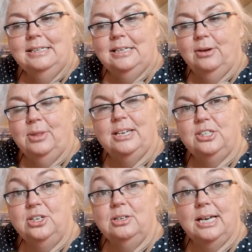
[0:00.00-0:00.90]
So
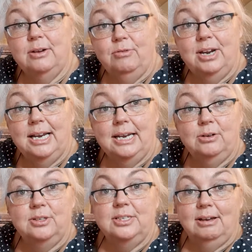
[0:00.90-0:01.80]
that's usually a really
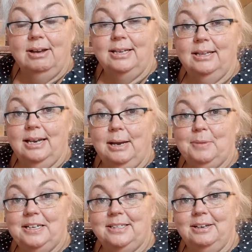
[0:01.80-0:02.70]
good sign that
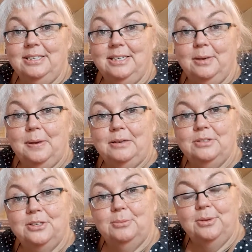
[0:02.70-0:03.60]
I'm excited
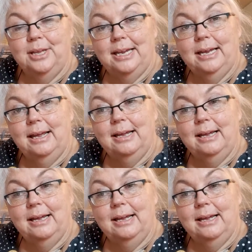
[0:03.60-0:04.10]
about something.